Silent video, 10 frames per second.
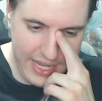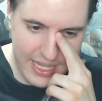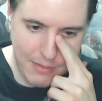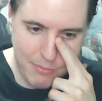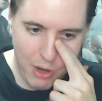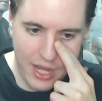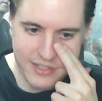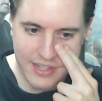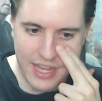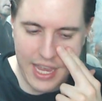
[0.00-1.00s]
he brought
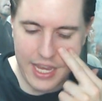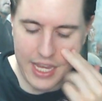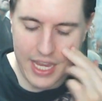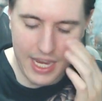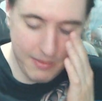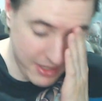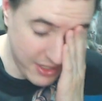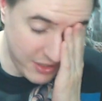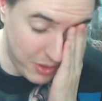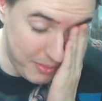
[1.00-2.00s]
his A game to
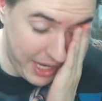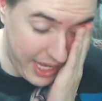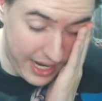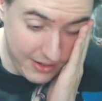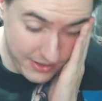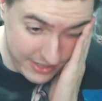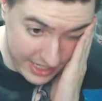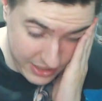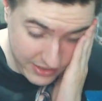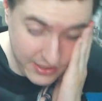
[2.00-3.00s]
this one, man. I would
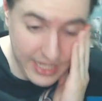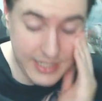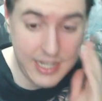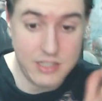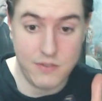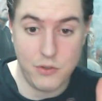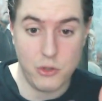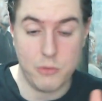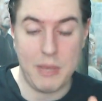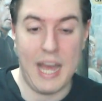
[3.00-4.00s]
say, just like Days of
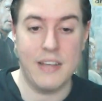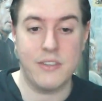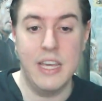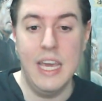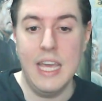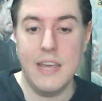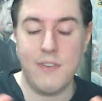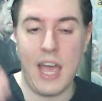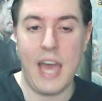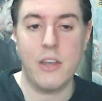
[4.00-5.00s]
Future Past, if
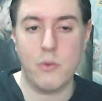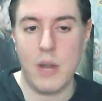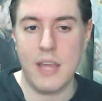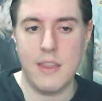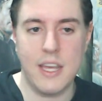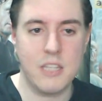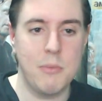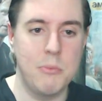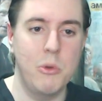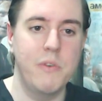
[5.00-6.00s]
I had to rank the
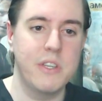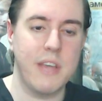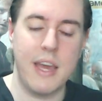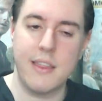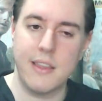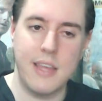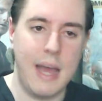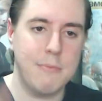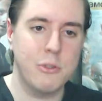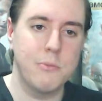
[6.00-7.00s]
X-Men movies, I think the
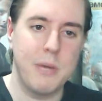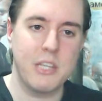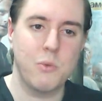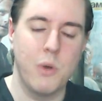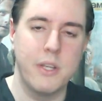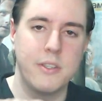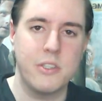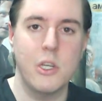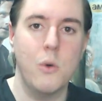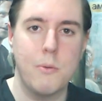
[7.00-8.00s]
absolute best one
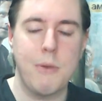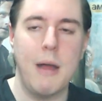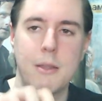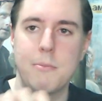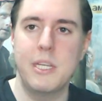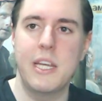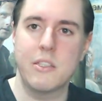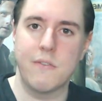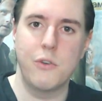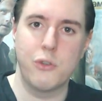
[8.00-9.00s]
still would probably be
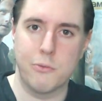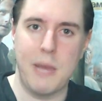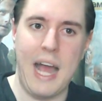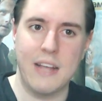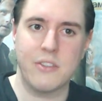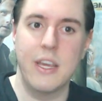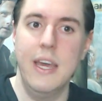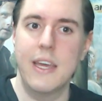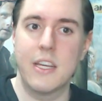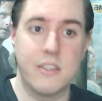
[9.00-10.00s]
Days of Future Past,
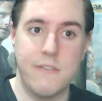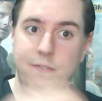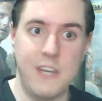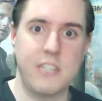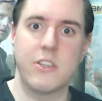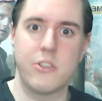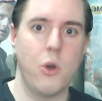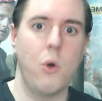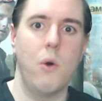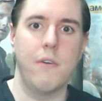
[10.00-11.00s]
because it fixes
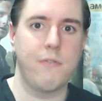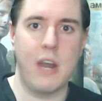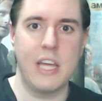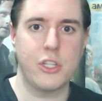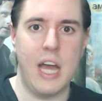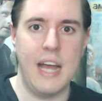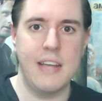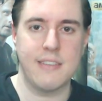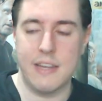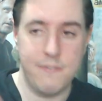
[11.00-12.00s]
the whole
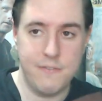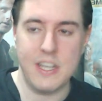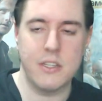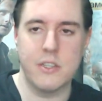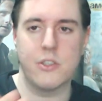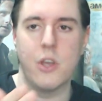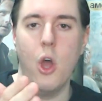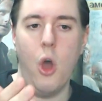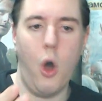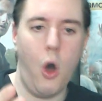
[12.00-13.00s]
franchise. Like, it fixes
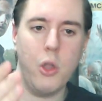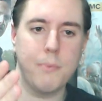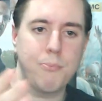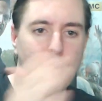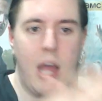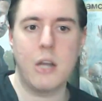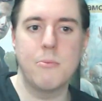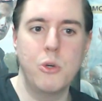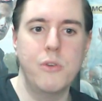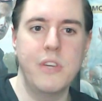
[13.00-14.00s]
all the prior
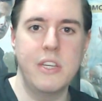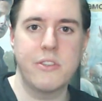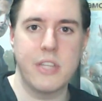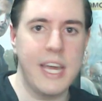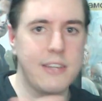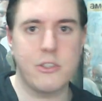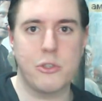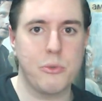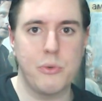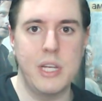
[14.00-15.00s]
movies and
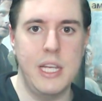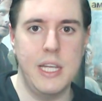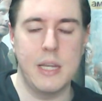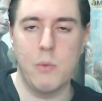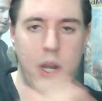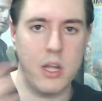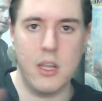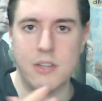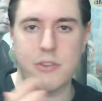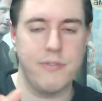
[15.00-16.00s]
X3 and what a
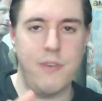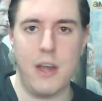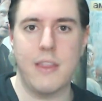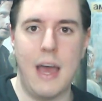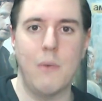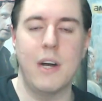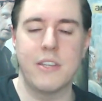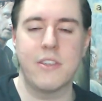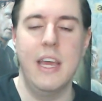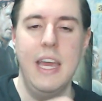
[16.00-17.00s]
clusterfuck that
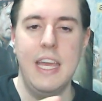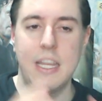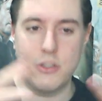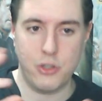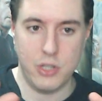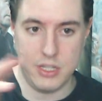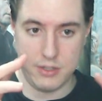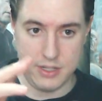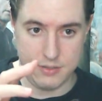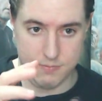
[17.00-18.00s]
was. It
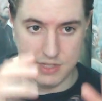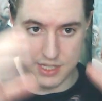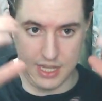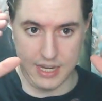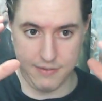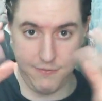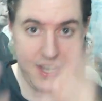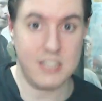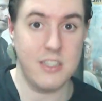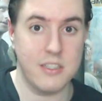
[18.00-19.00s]

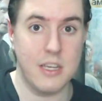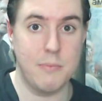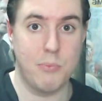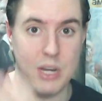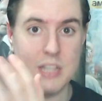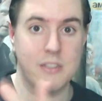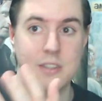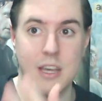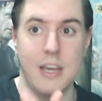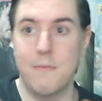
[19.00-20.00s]
fixes it, brings
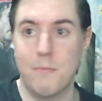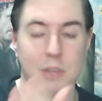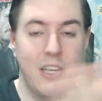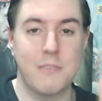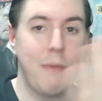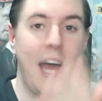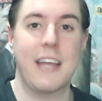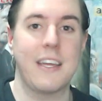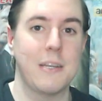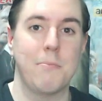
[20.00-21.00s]
things
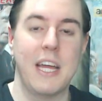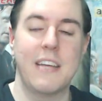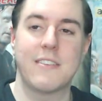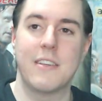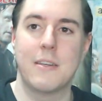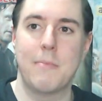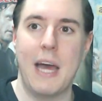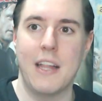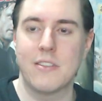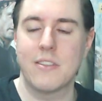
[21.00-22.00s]
back into place and into
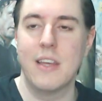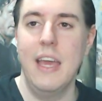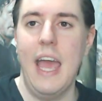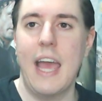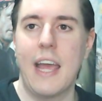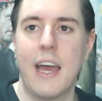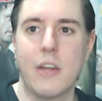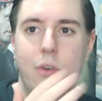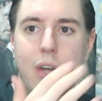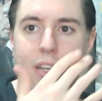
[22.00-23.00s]
balance, and kind
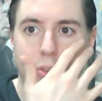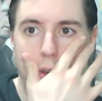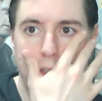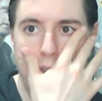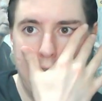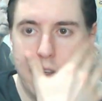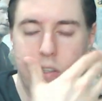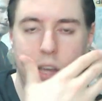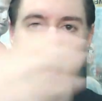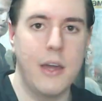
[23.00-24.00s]
of creates sort of
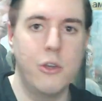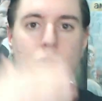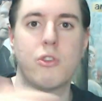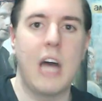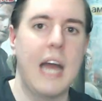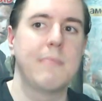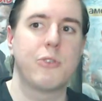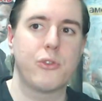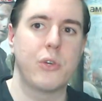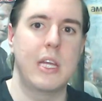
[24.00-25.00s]
a new time
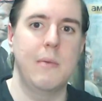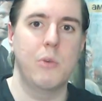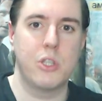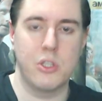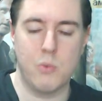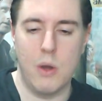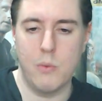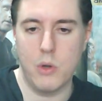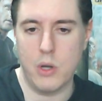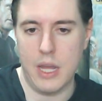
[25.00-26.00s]
stream, which is what
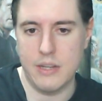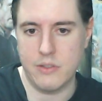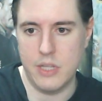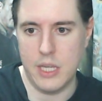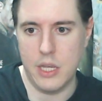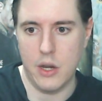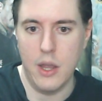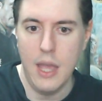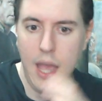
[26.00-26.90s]
we're kind of seeing here.